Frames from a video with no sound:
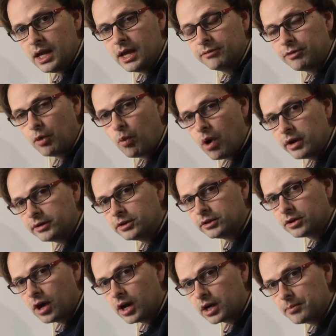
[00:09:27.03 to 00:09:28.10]
If I wanted to
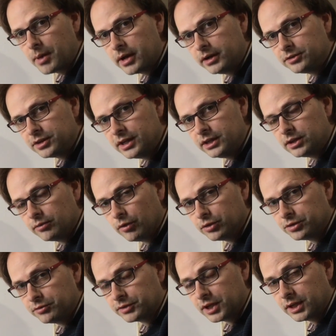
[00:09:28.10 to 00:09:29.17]
talk about its
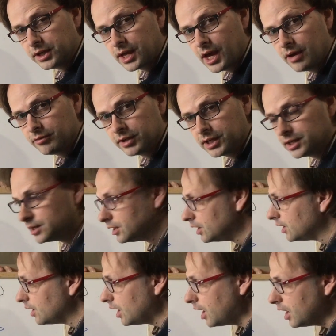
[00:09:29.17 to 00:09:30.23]
intervals of concavity,
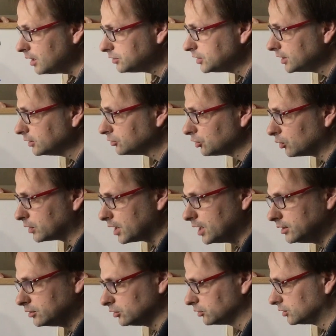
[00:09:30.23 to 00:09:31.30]
I think it's
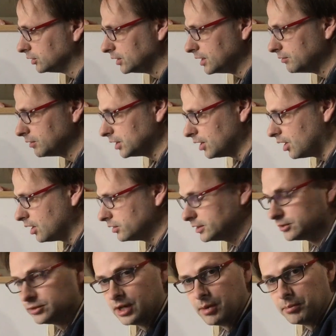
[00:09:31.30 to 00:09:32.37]
okay just to leave it on
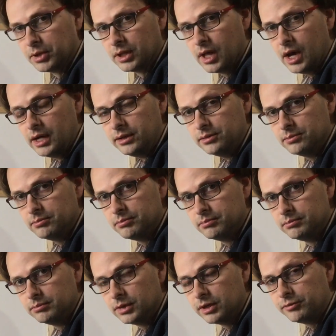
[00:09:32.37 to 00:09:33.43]
this number line.
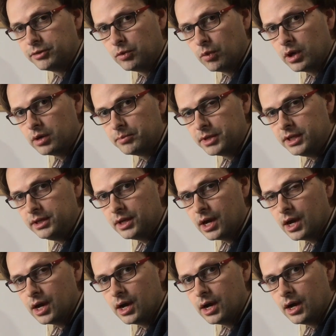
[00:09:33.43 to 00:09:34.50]
But if you want to be,
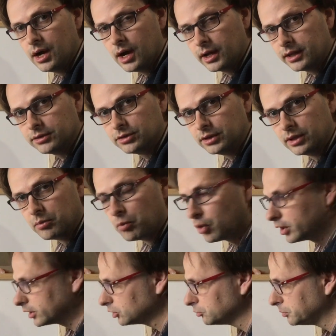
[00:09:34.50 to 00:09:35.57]
I guess, a little
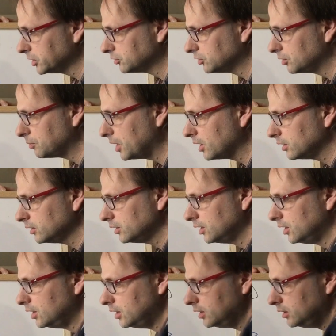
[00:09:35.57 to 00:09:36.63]
more explicit about it,
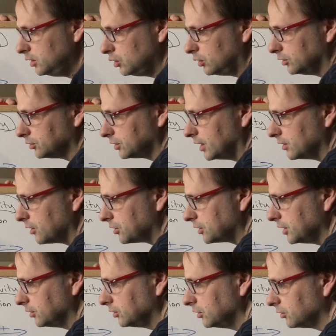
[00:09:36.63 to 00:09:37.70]
you could say that
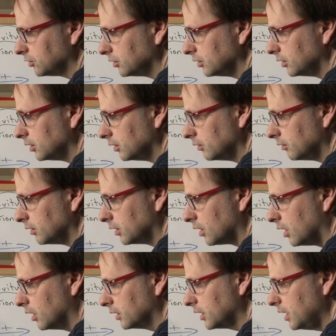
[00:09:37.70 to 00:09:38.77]
this is
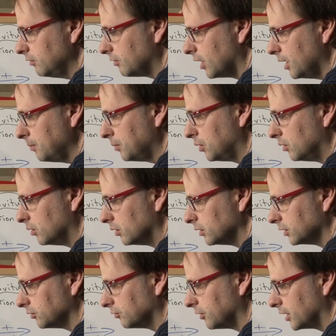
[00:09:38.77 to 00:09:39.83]
concave up, or
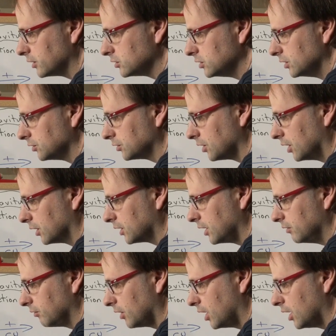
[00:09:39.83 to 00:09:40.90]
this function is
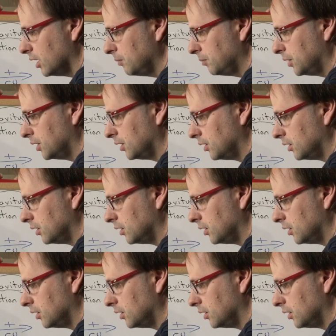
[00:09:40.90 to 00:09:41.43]
concave up,